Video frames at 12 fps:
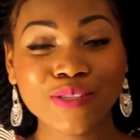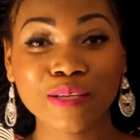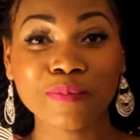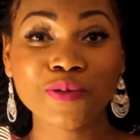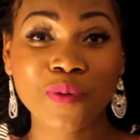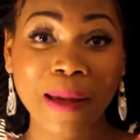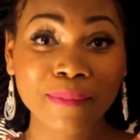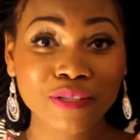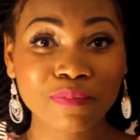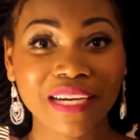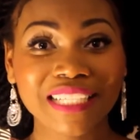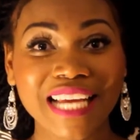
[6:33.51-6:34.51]
subscribe
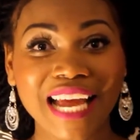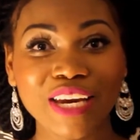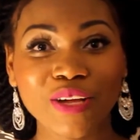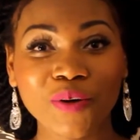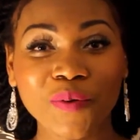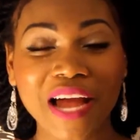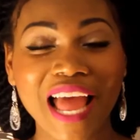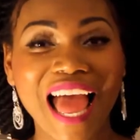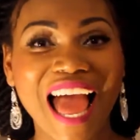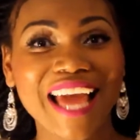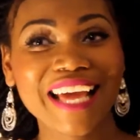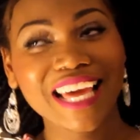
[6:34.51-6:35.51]
to my channel,
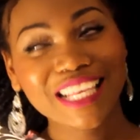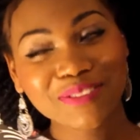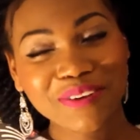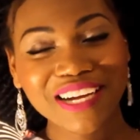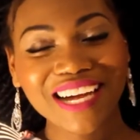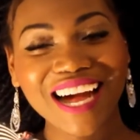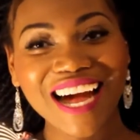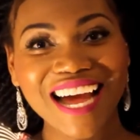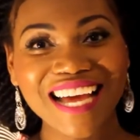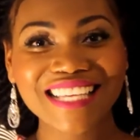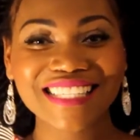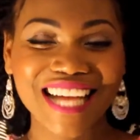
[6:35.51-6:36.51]
and guess what
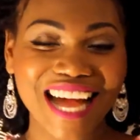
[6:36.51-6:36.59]
guys?